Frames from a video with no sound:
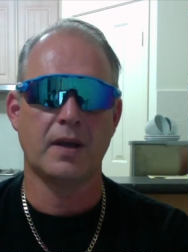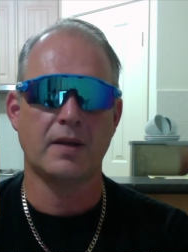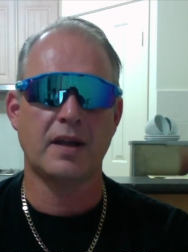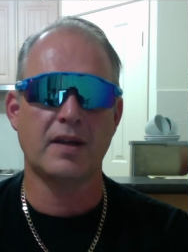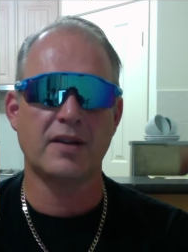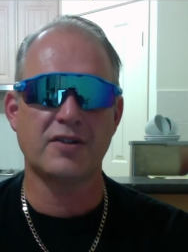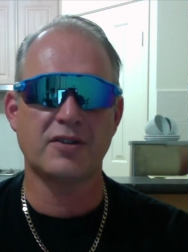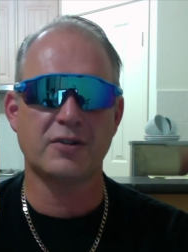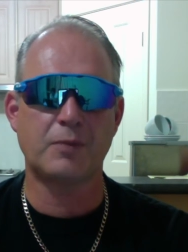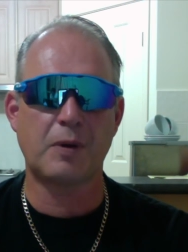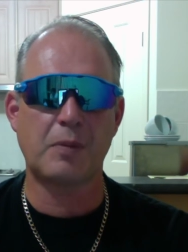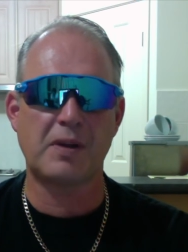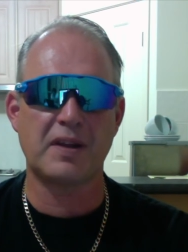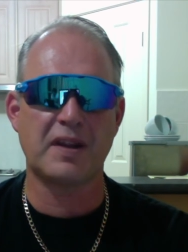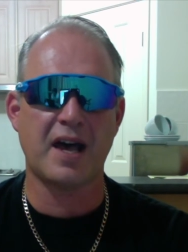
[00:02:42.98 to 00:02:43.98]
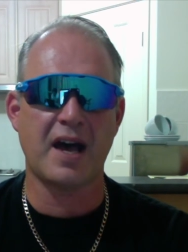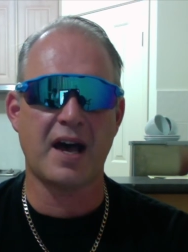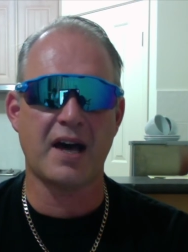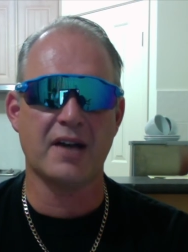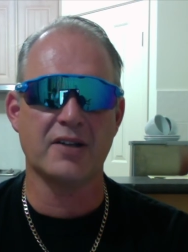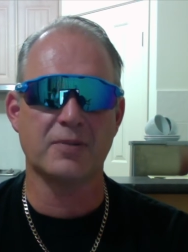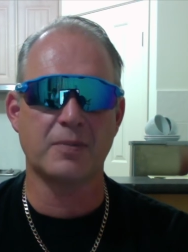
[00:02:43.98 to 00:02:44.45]
Now this is probably the
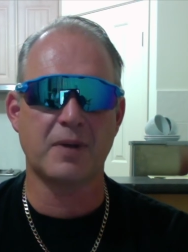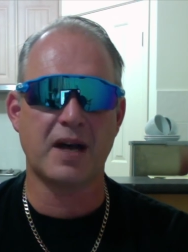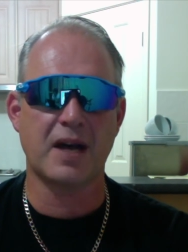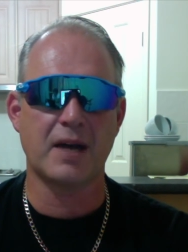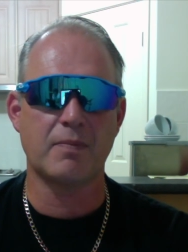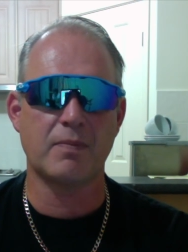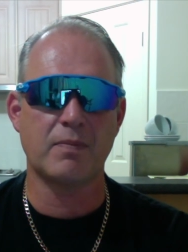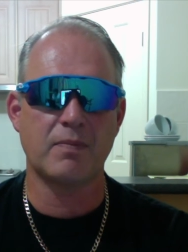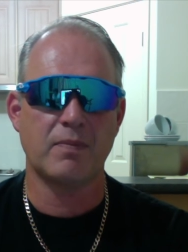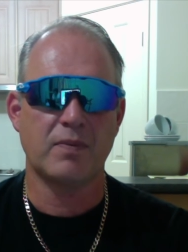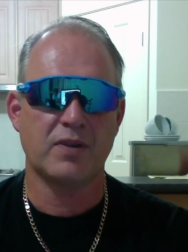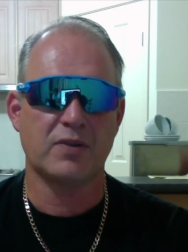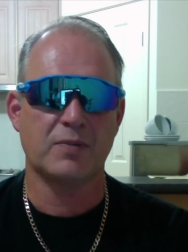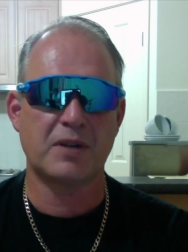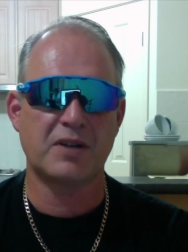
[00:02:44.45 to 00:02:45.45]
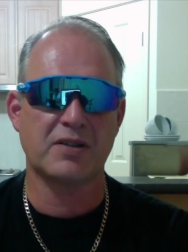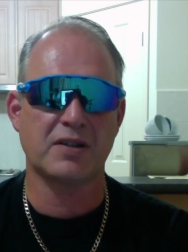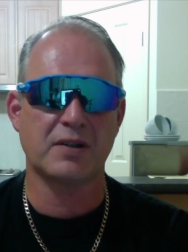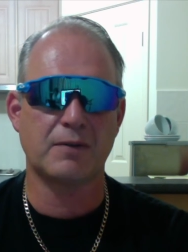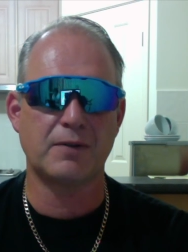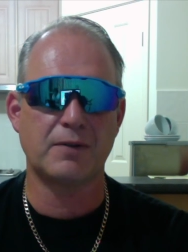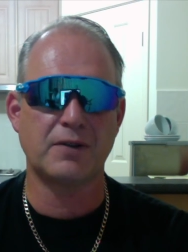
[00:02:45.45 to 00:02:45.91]
hardest part,
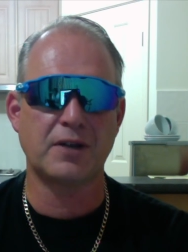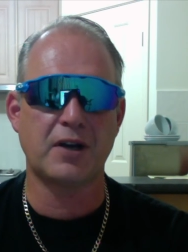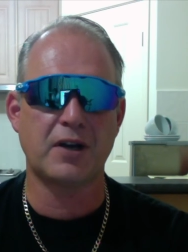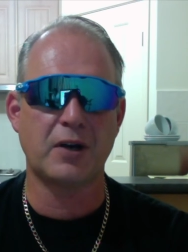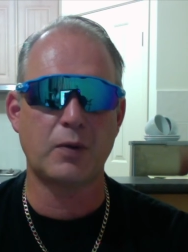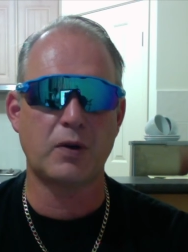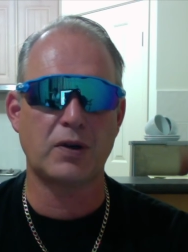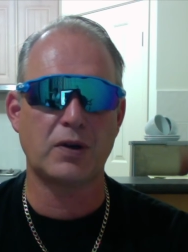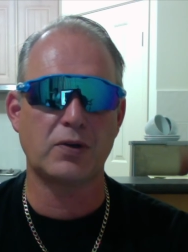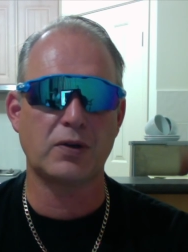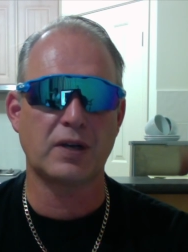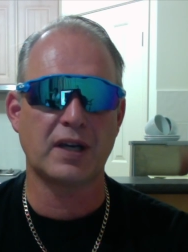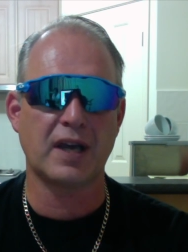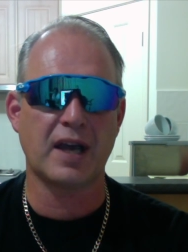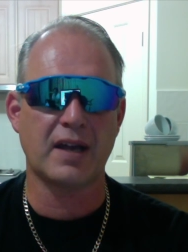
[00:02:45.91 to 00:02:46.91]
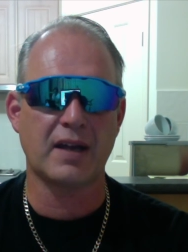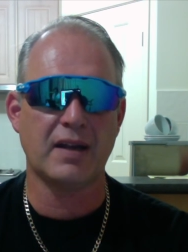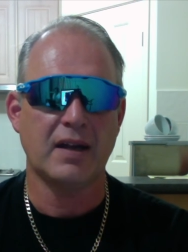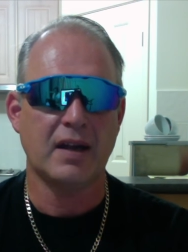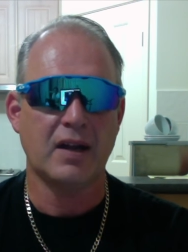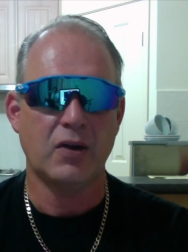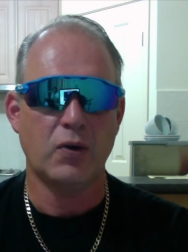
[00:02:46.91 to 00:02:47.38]
especially if you don't know what you're looking at
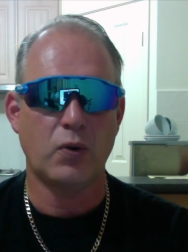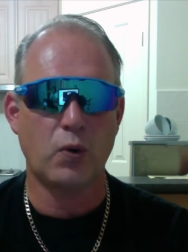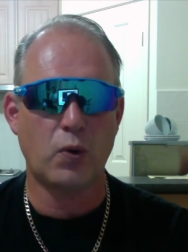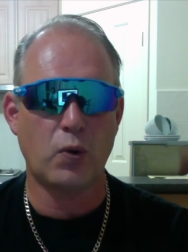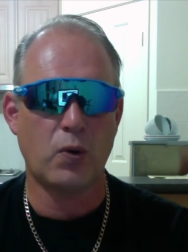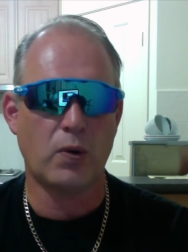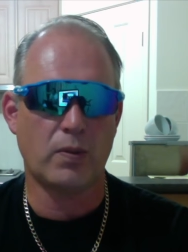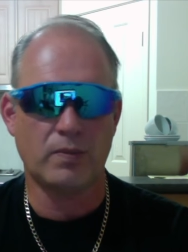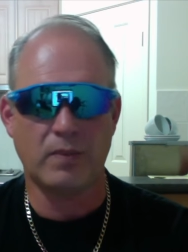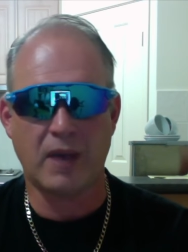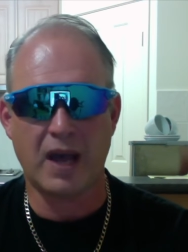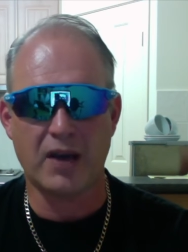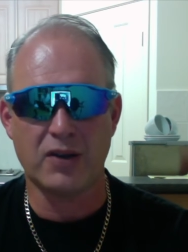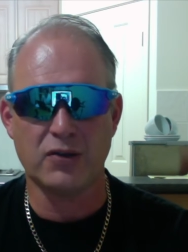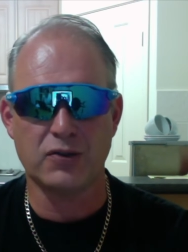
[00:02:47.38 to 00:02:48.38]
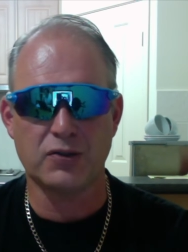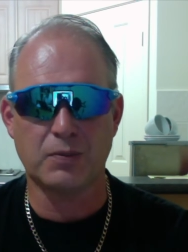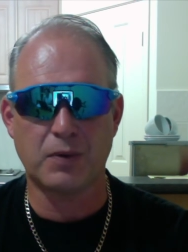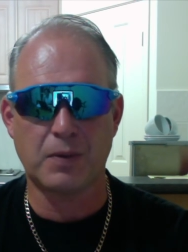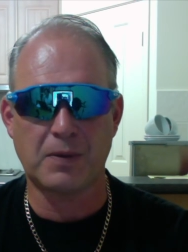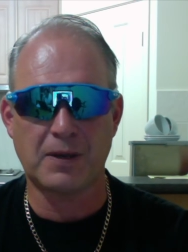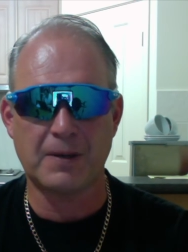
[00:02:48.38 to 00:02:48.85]
or how to use it
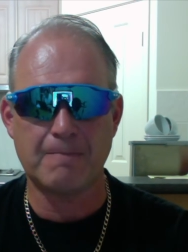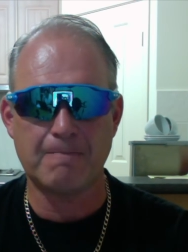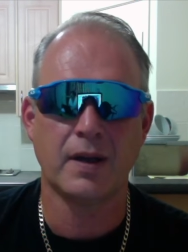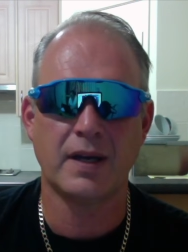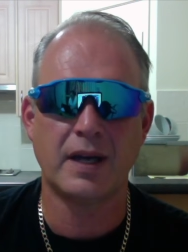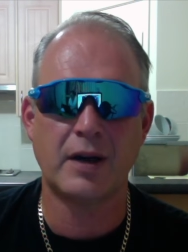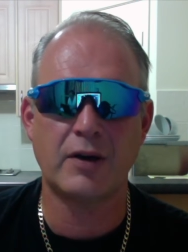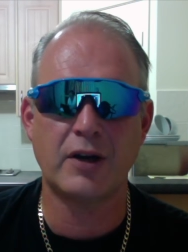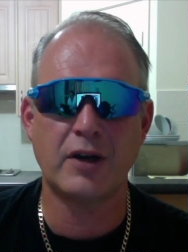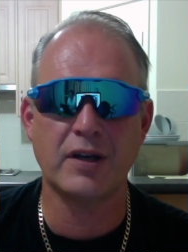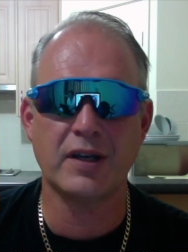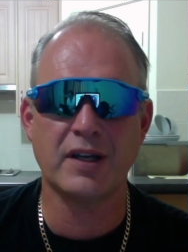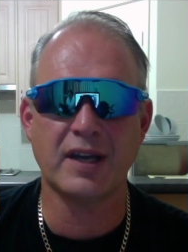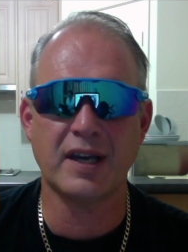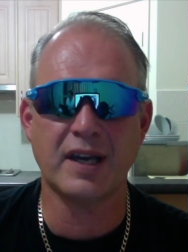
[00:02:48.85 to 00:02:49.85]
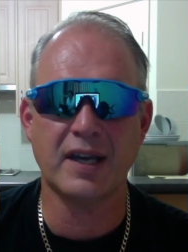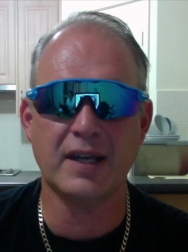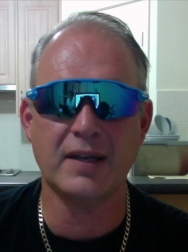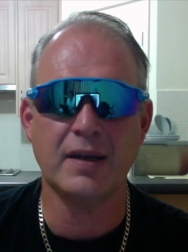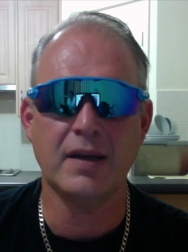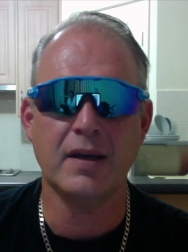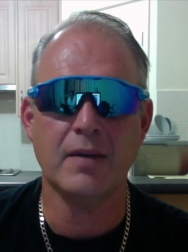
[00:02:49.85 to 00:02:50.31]
properly. Now I know you're
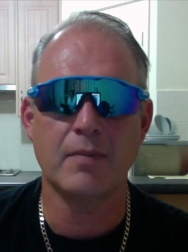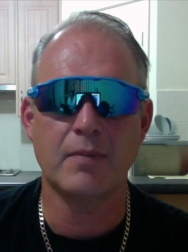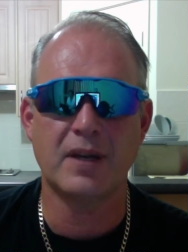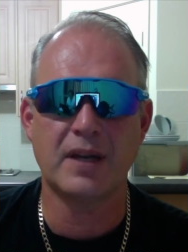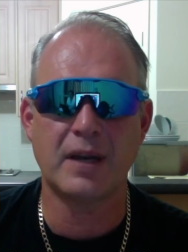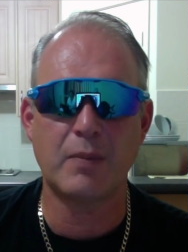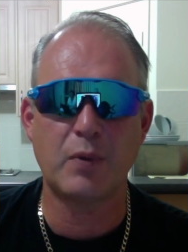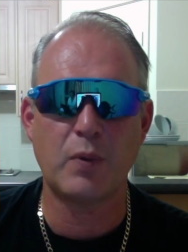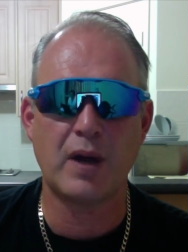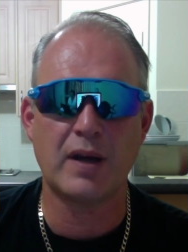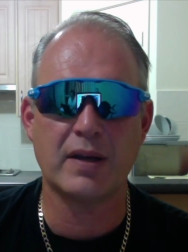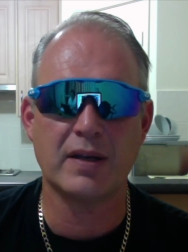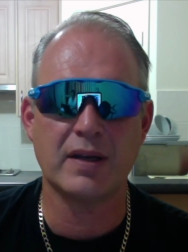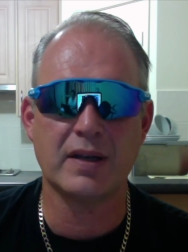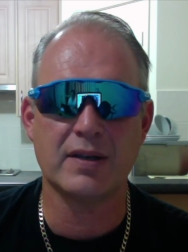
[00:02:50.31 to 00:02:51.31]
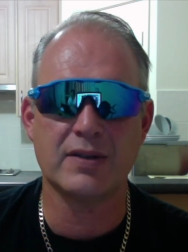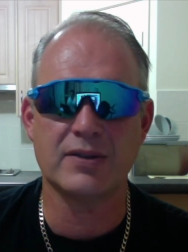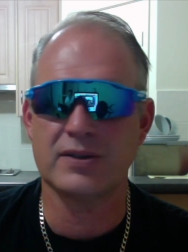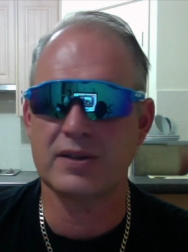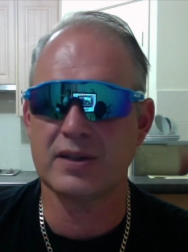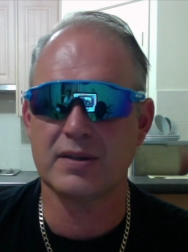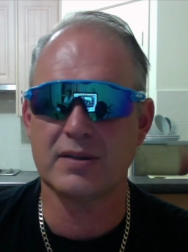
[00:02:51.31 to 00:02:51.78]
keen, but number one
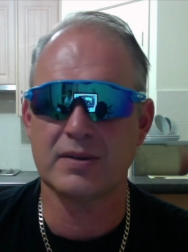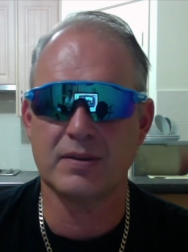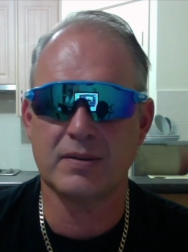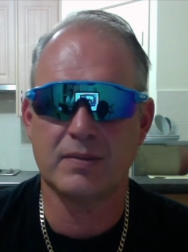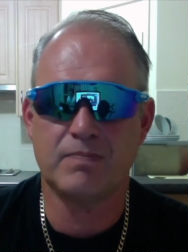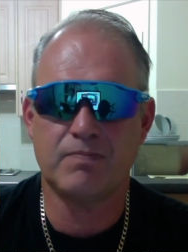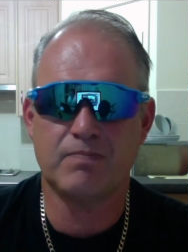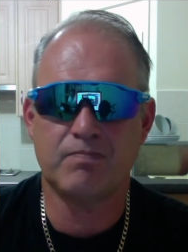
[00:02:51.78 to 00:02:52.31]
is that you